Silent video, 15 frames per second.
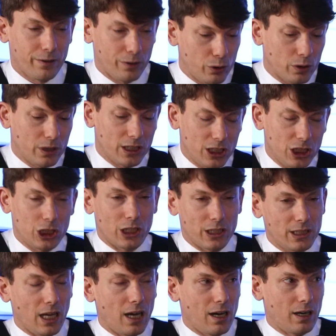your
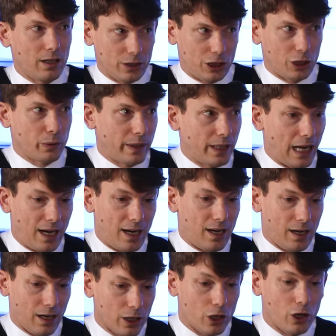decisions are
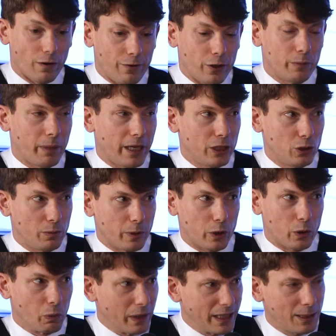governed by a
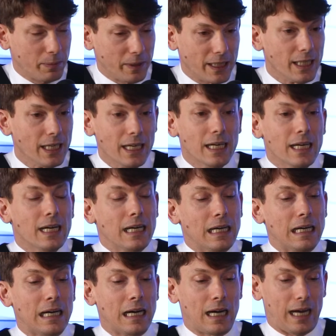numerical recipe.
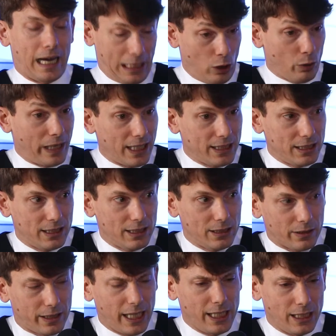At Lokad, this is
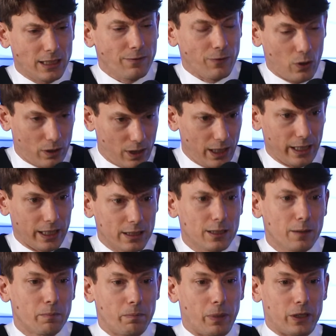the case for our clients,
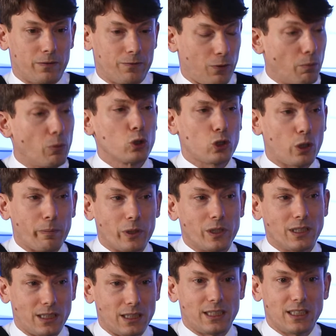but for most
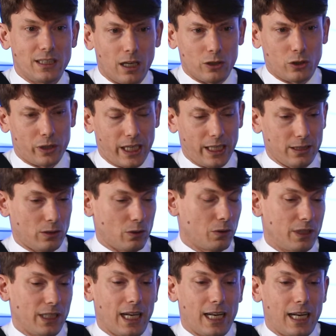companies, this is not the case. So
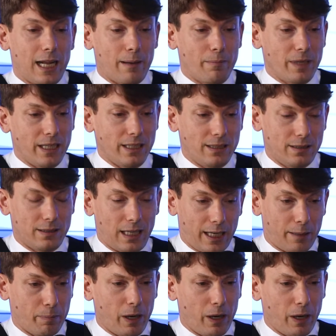the LLM is like